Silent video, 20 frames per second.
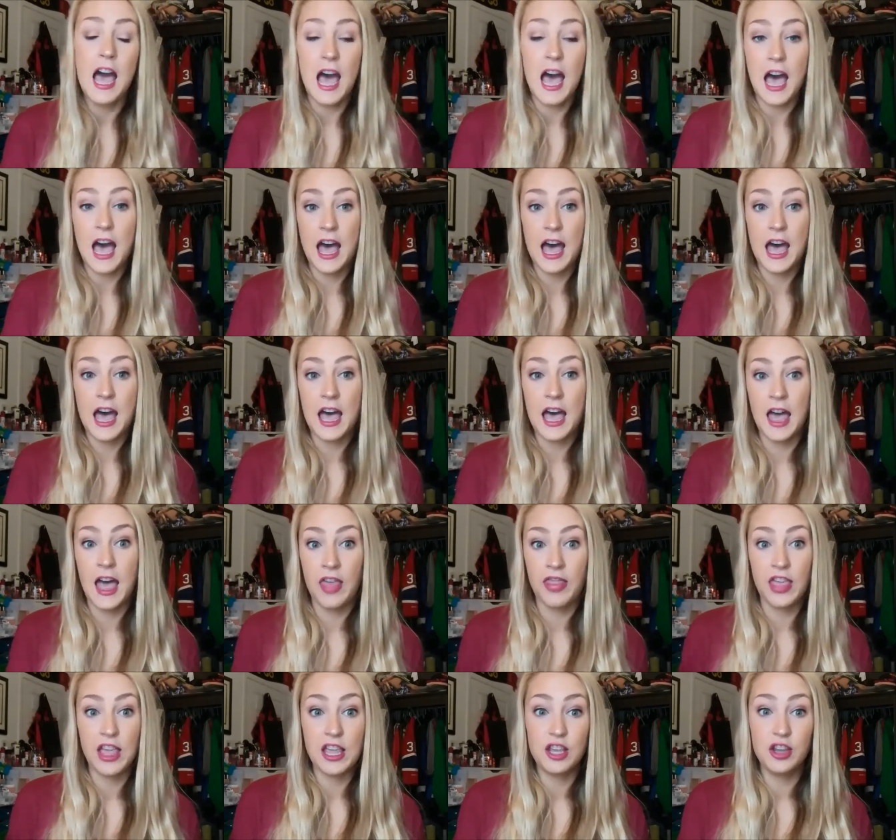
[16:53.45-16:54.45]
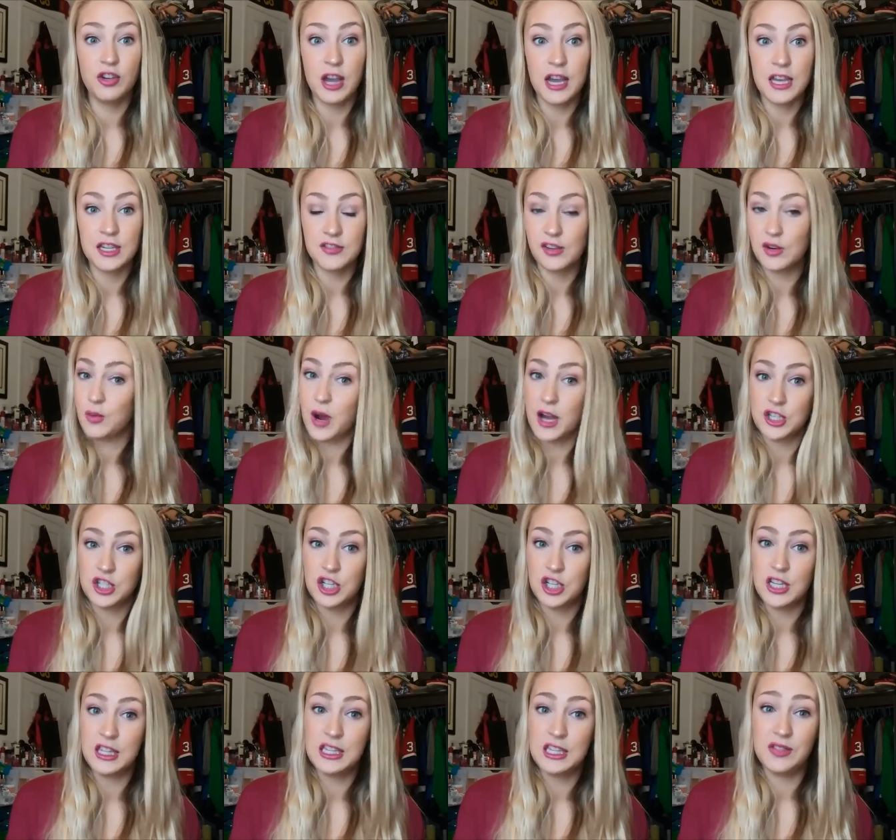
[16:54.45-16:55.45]
Uh, thank you guys for
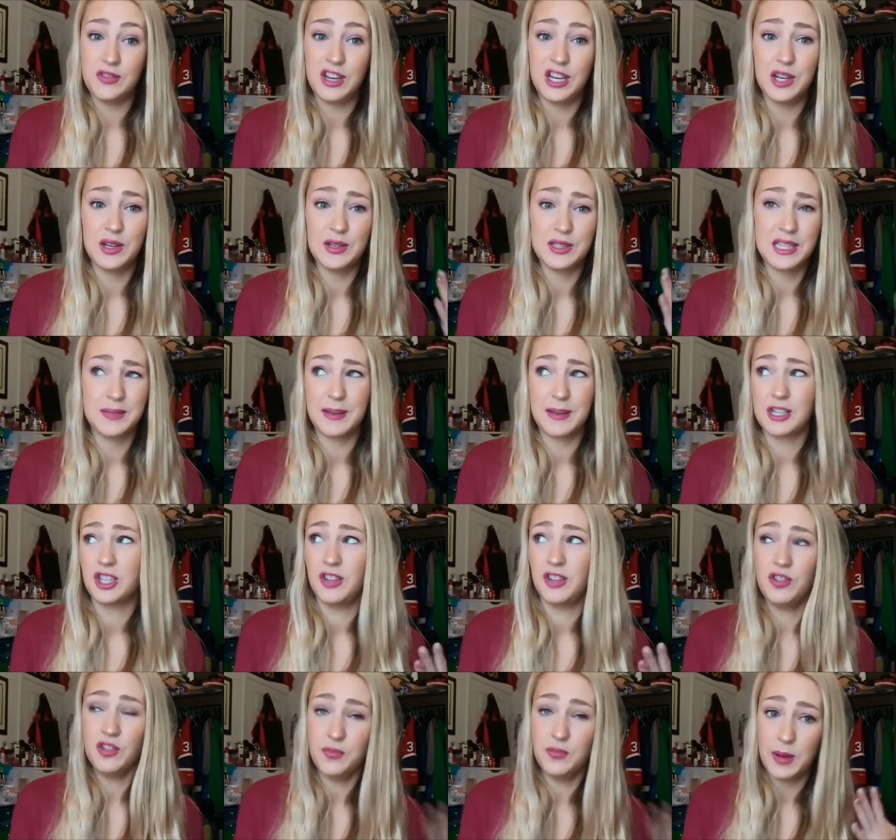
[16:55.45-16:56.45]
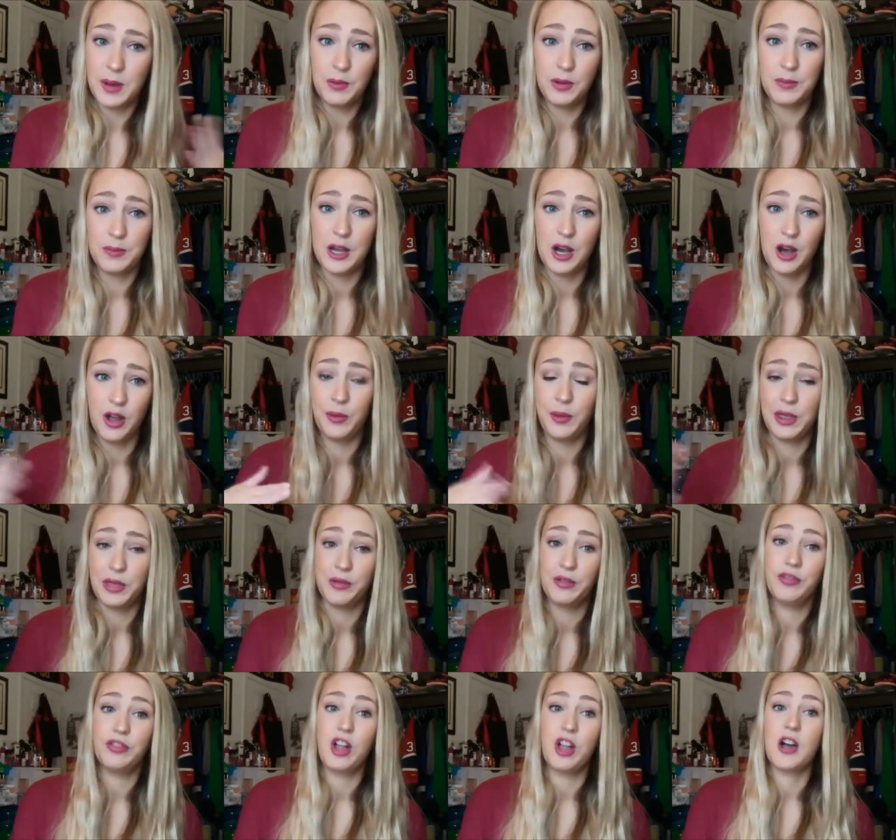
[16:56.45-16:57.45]
watching these videos, especially if you've been with me all the way
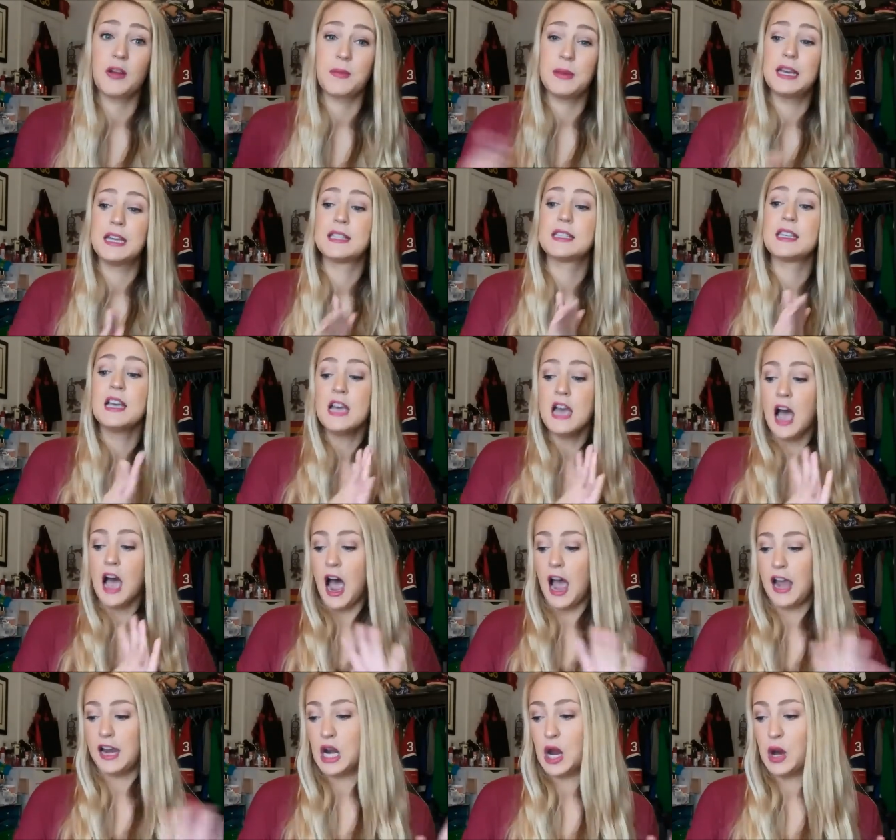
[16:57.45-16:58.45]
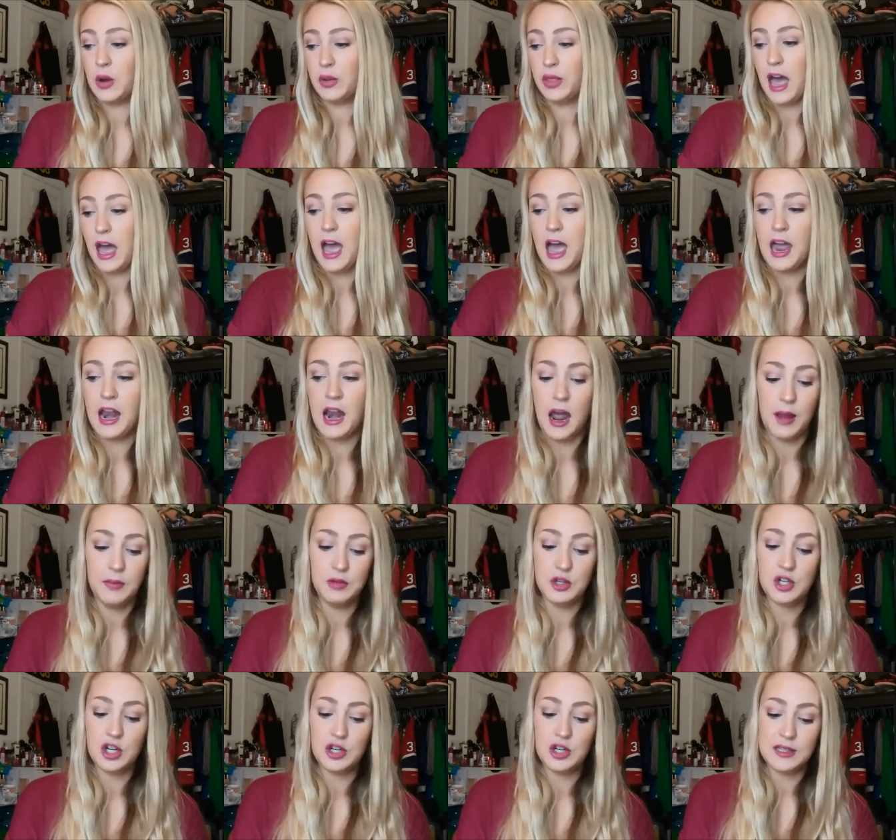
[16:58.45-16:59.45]
through Vlogmas. I know that I'm
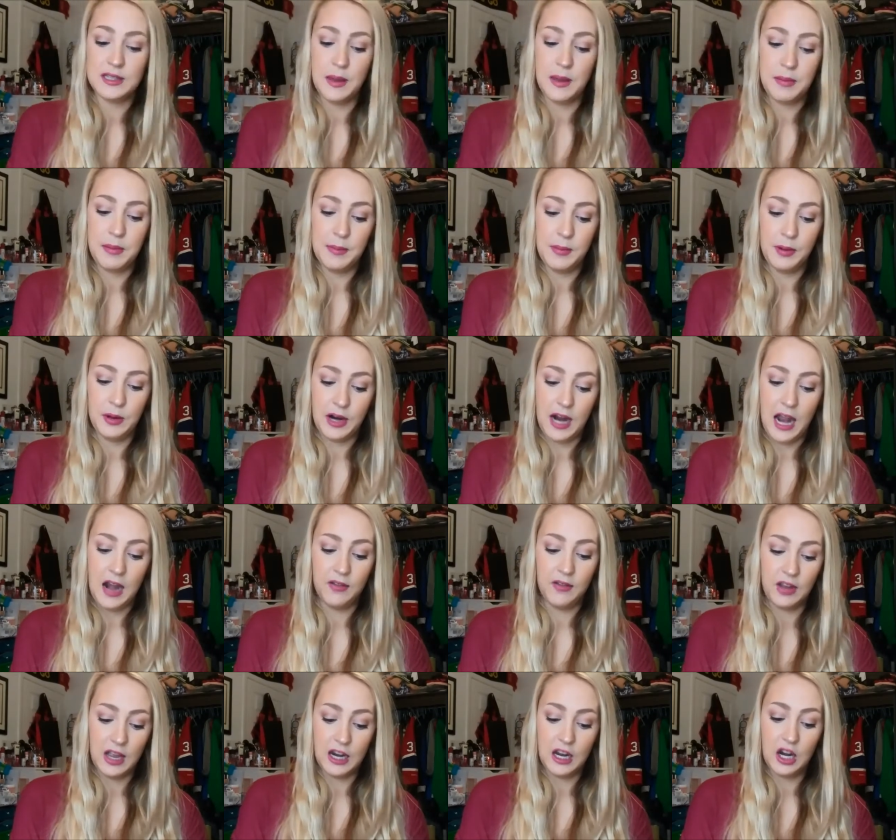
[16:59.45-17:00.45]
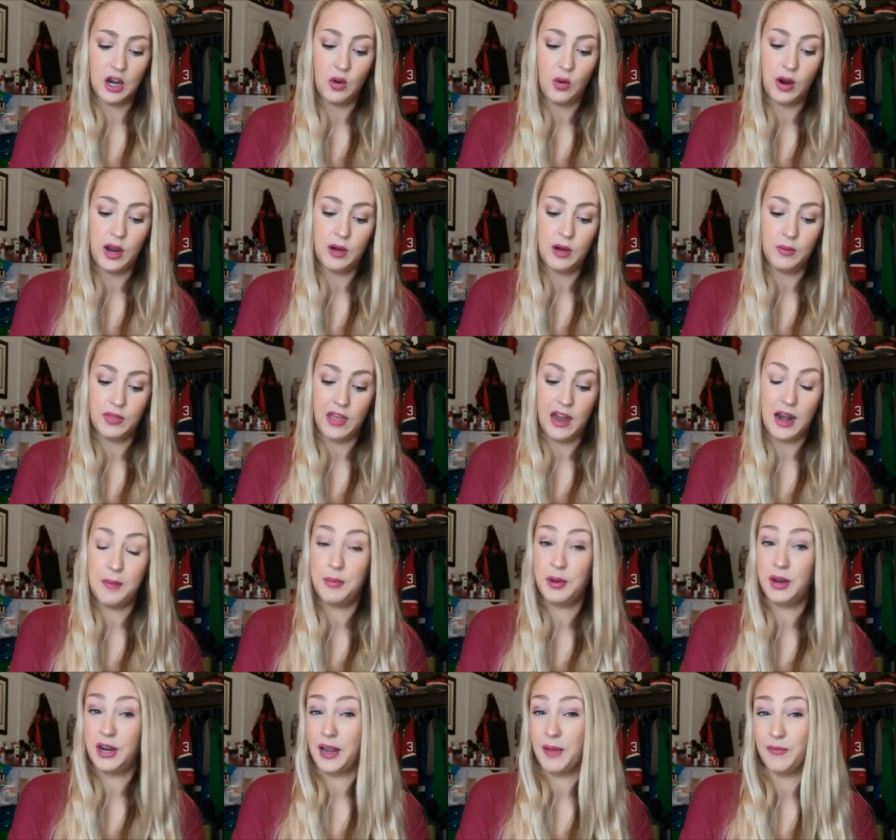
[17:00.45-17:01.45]
sure some people are kind of getting annoyed with that I'm
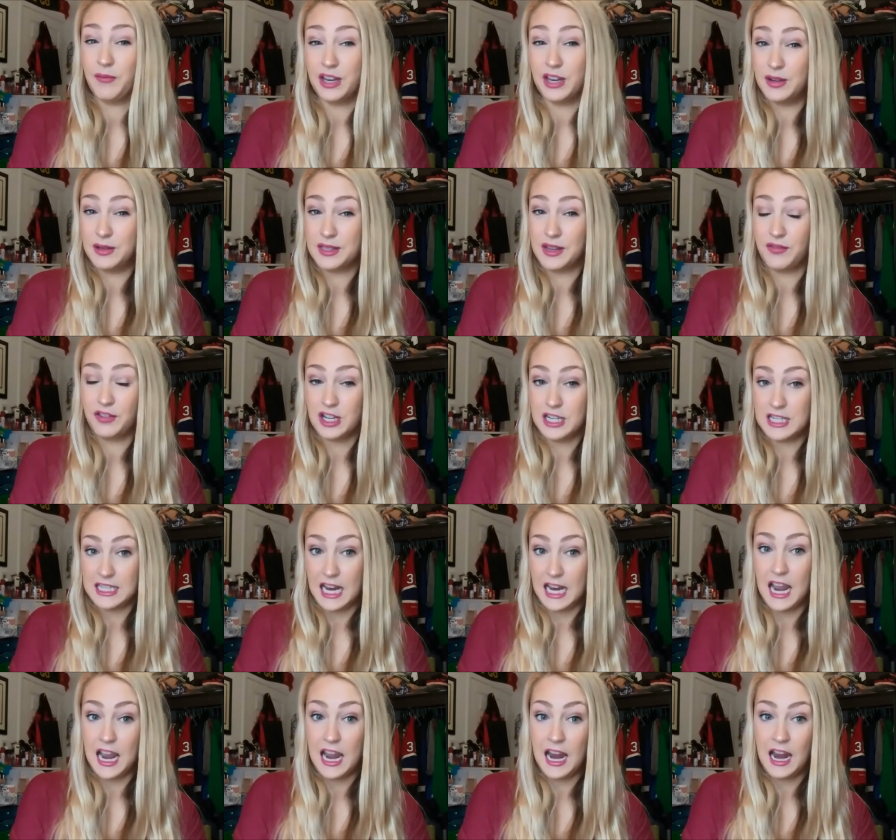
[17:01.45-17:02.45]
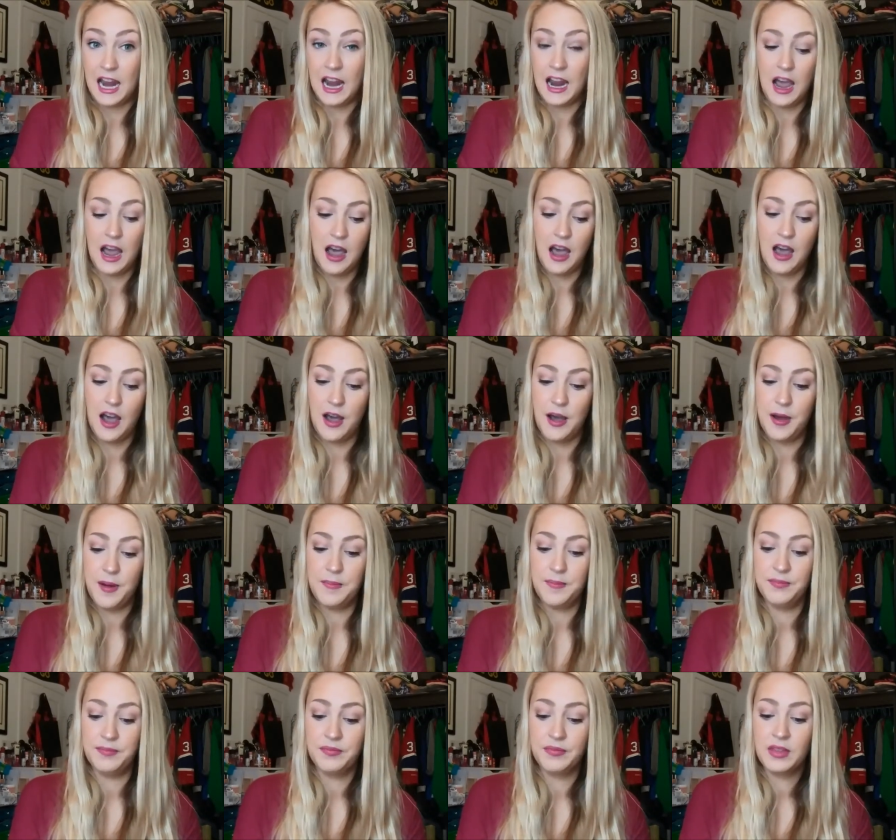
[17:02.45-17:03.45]
putting up videos every day.
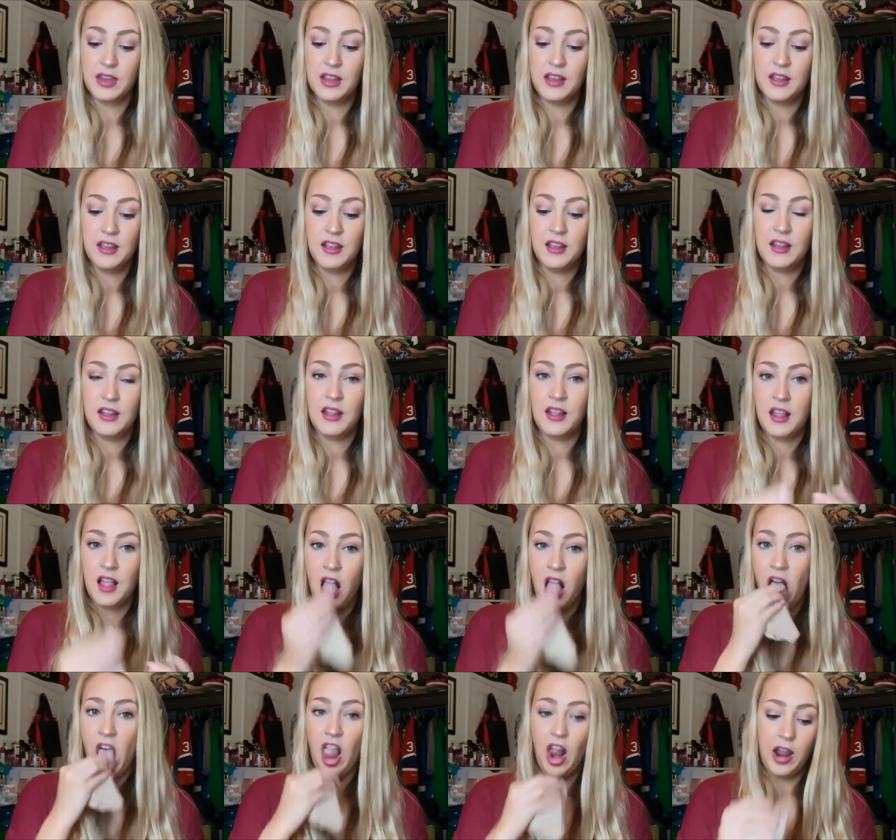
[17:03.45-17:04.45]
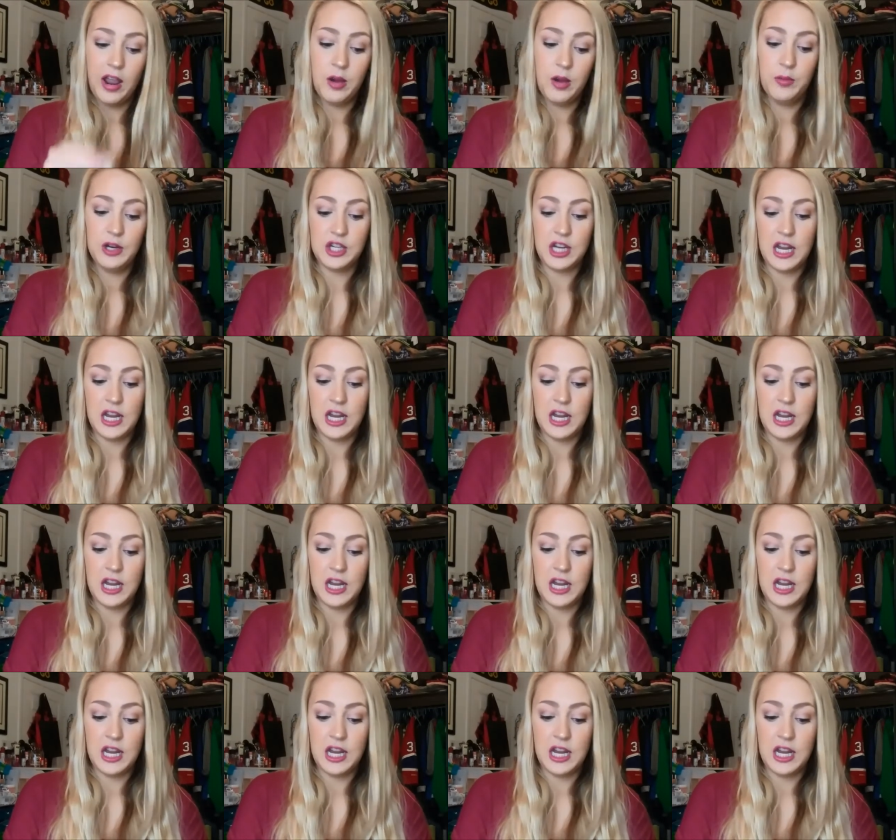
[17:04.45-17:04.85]
Um, in which